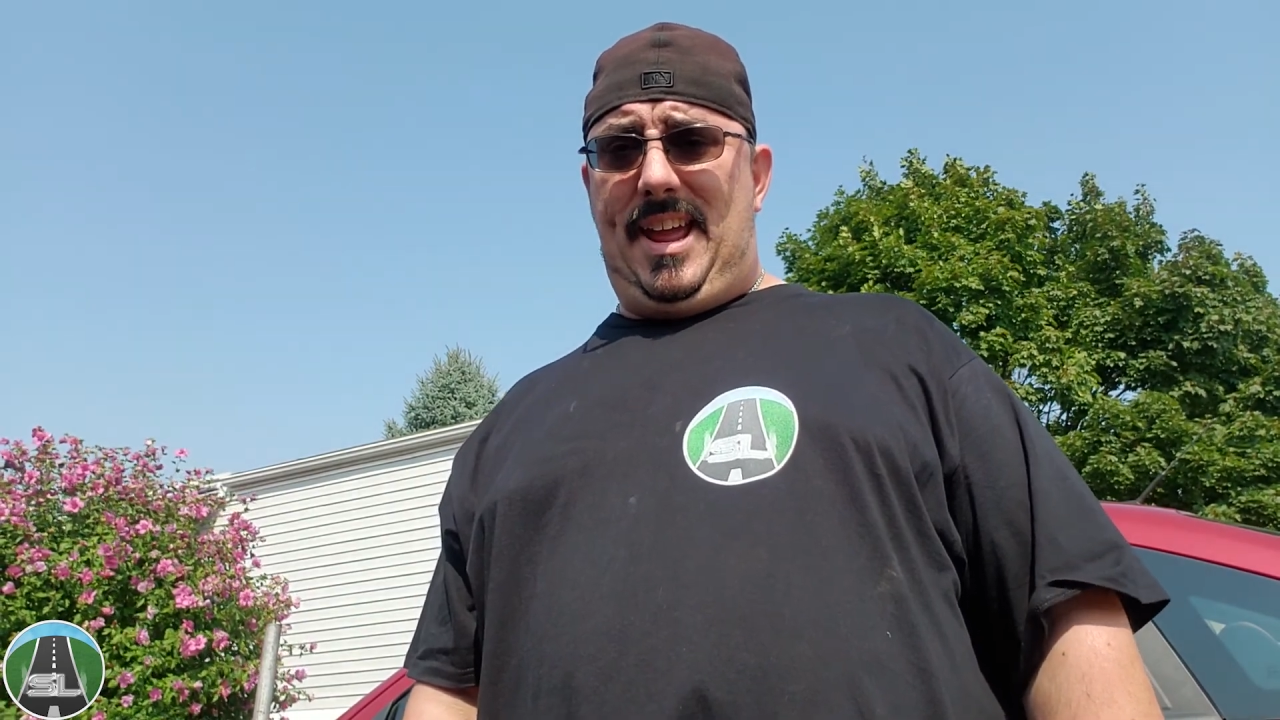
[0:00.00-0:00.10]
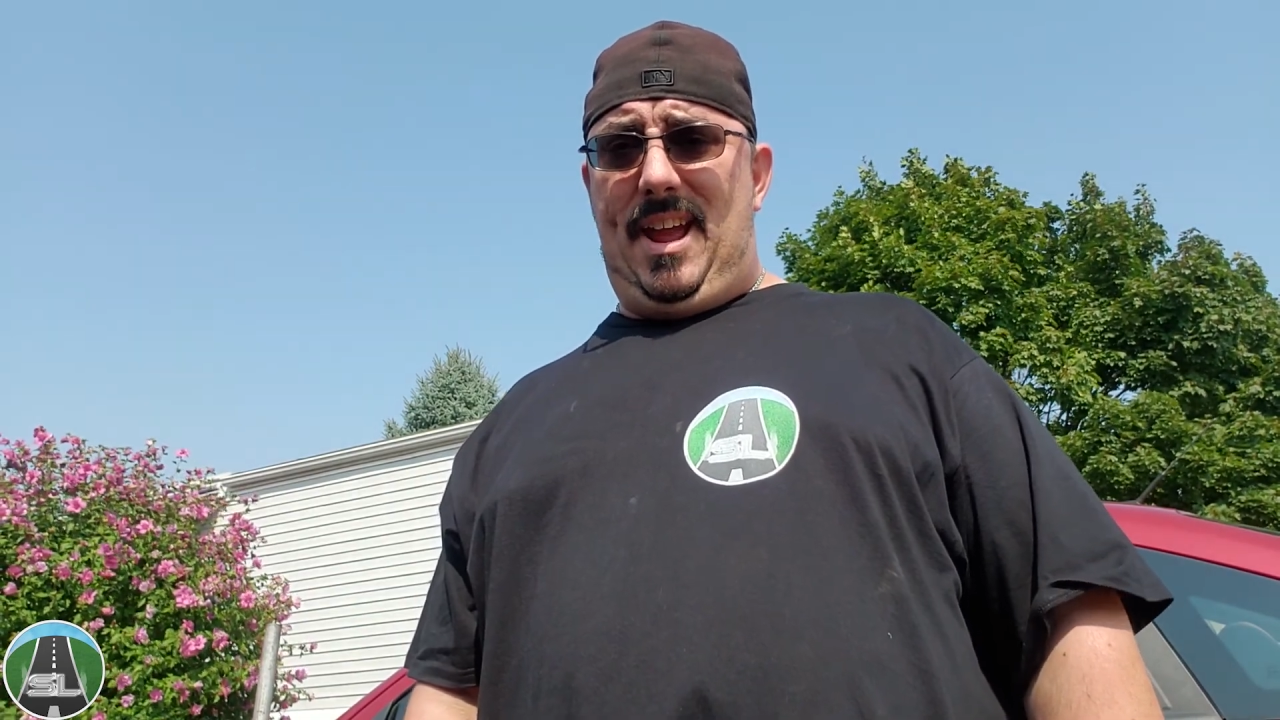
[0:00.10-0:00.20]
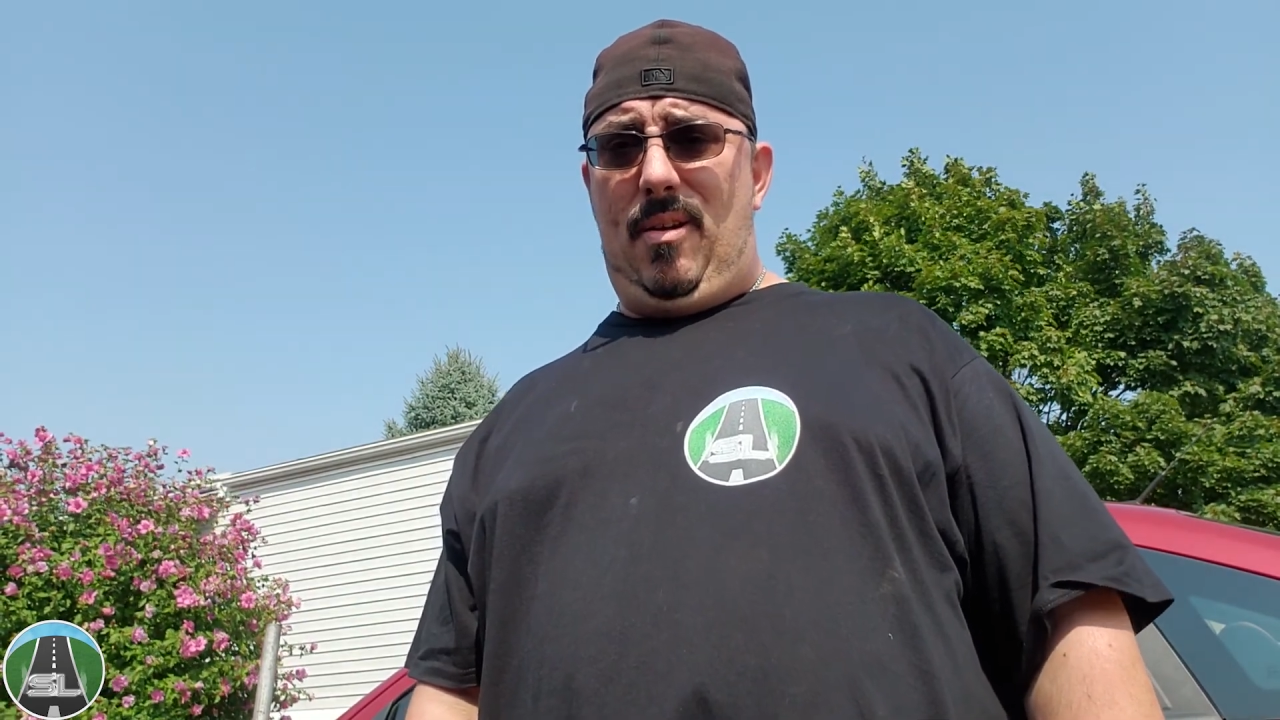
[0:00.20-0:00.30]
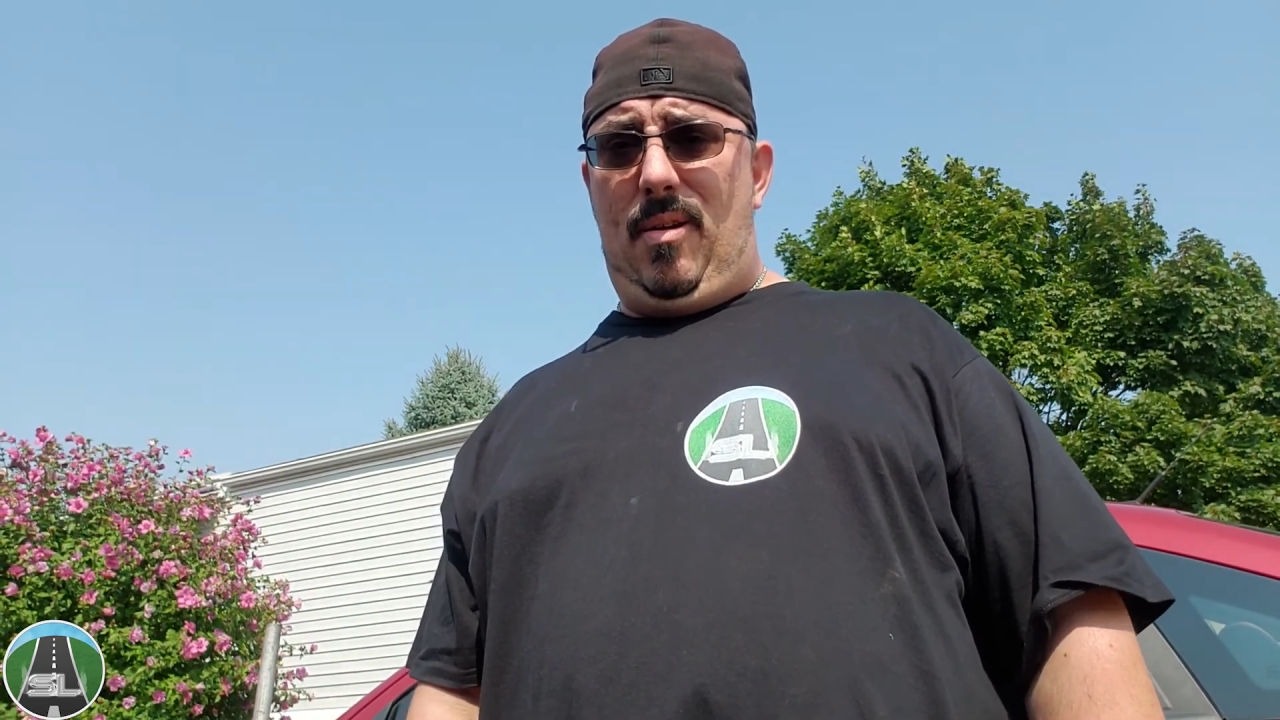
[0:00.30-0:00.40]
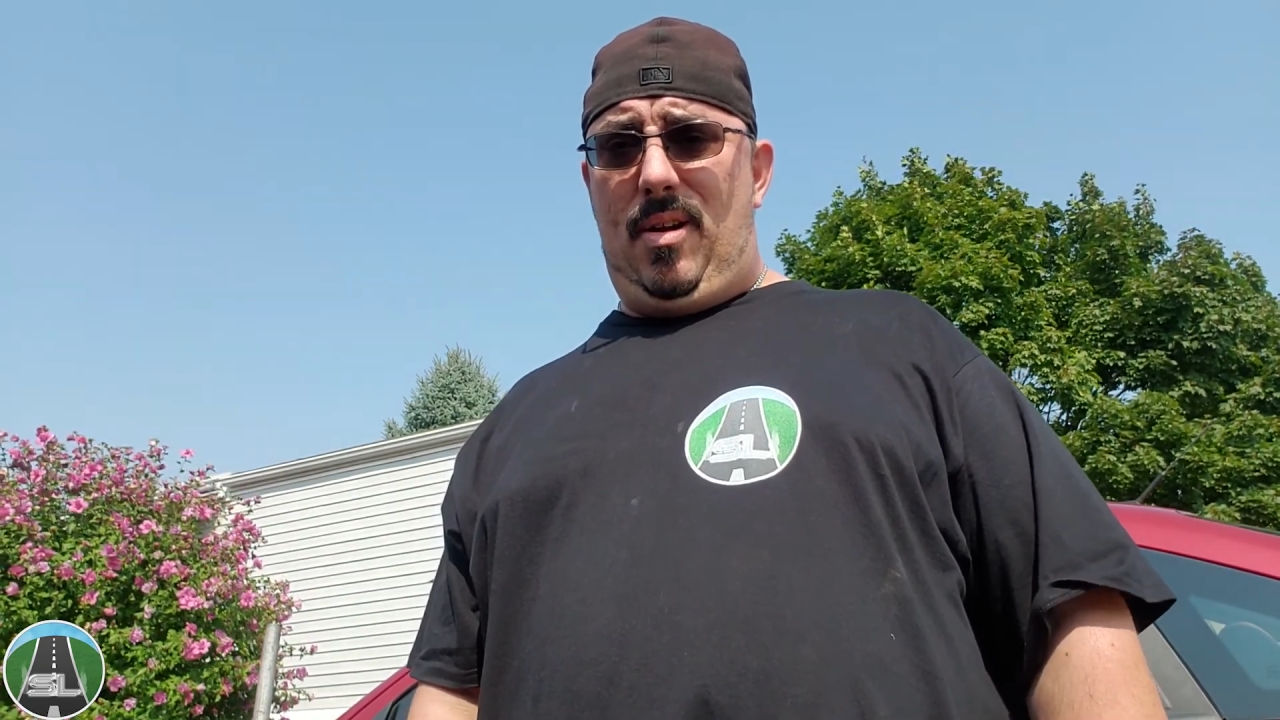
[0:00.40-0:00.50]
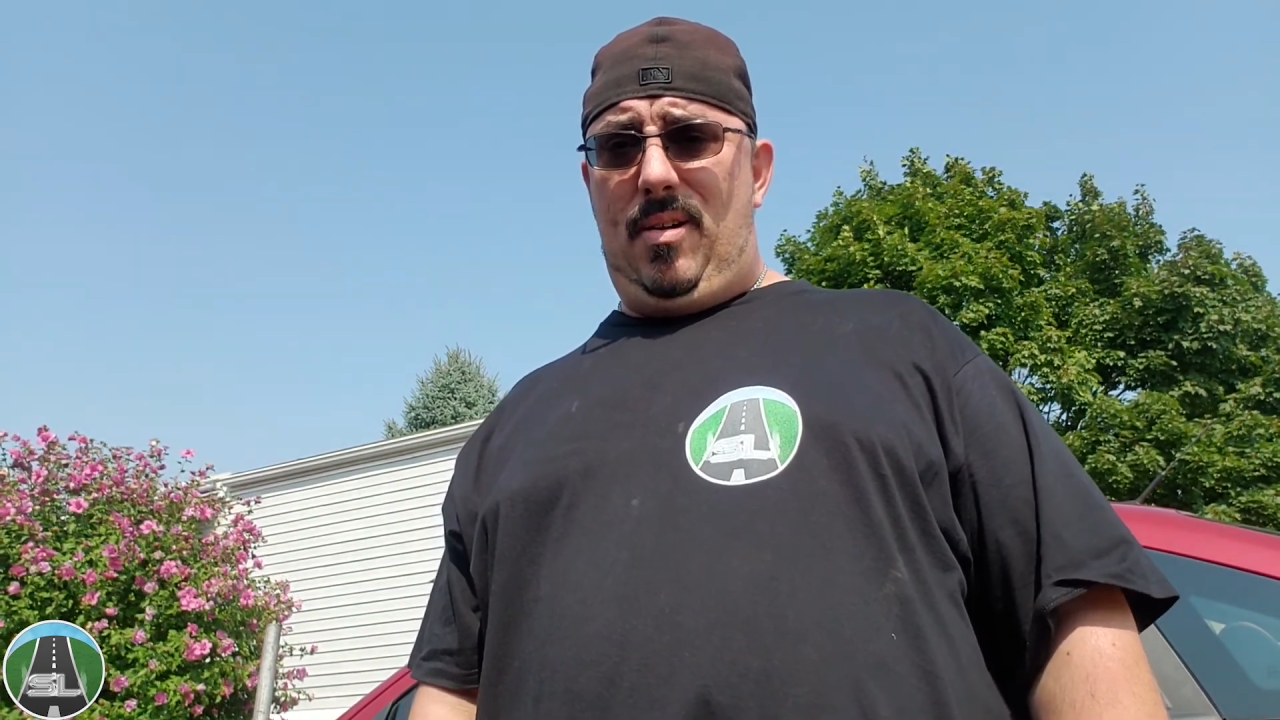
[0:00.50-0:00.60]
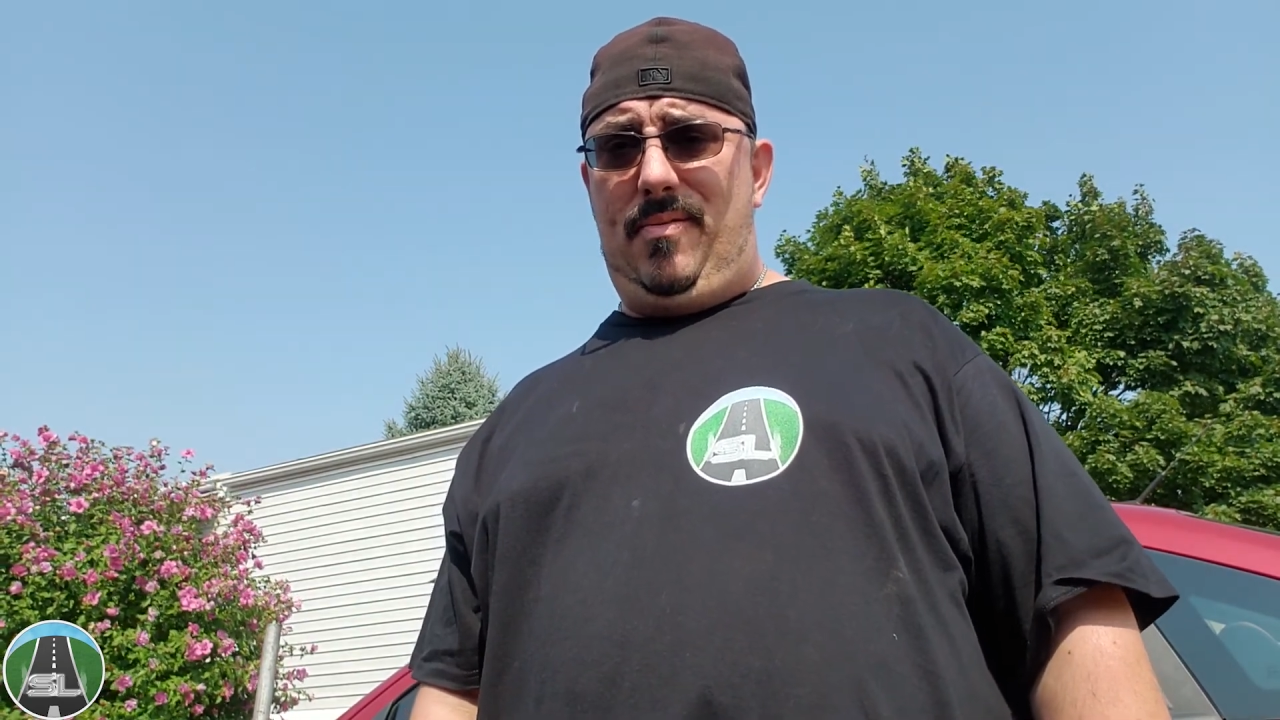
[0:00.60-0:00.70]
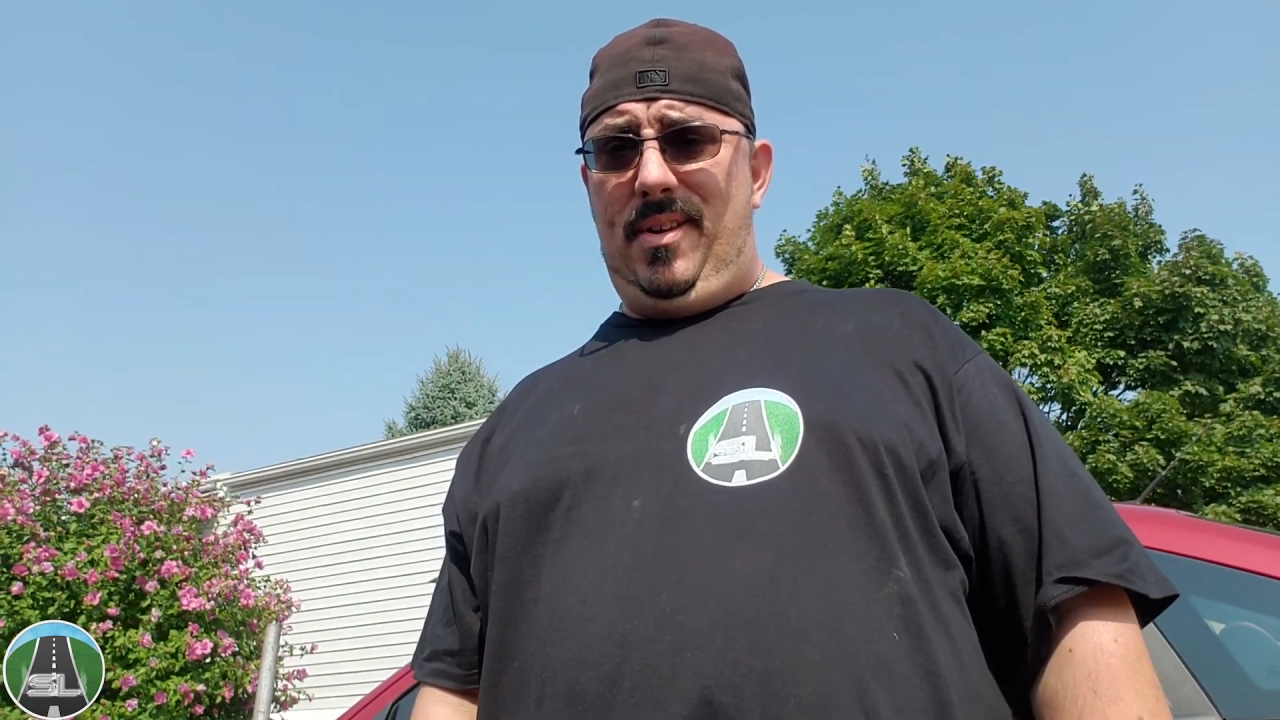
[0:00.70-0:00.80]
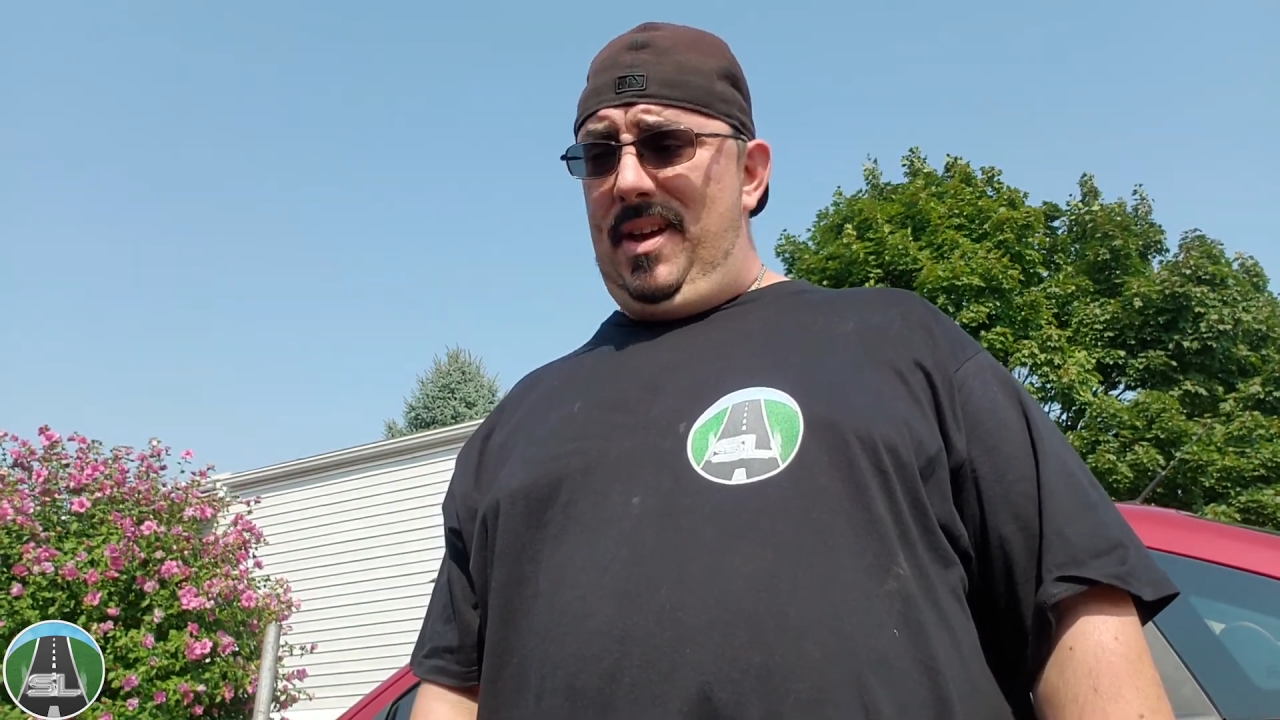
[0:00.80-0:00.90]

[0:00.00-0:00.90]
care of